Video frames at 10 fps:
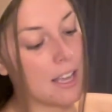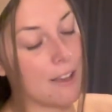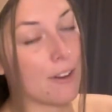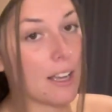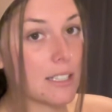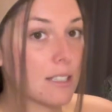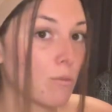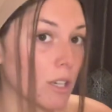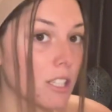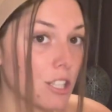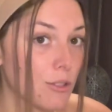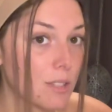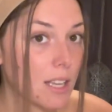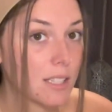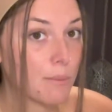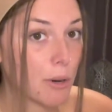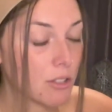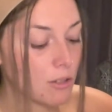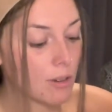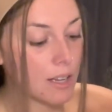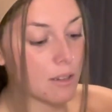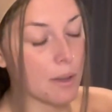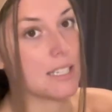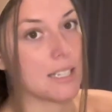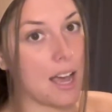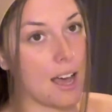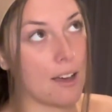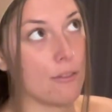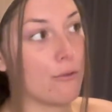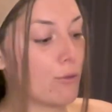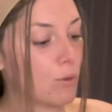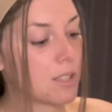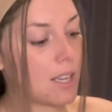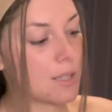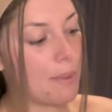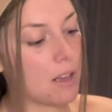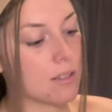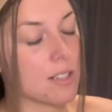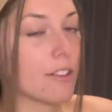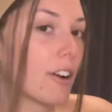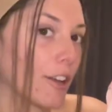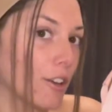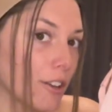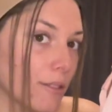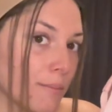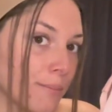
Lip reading: if I wanted to use it as a personal item and didn't have full-size bottles in there, I could.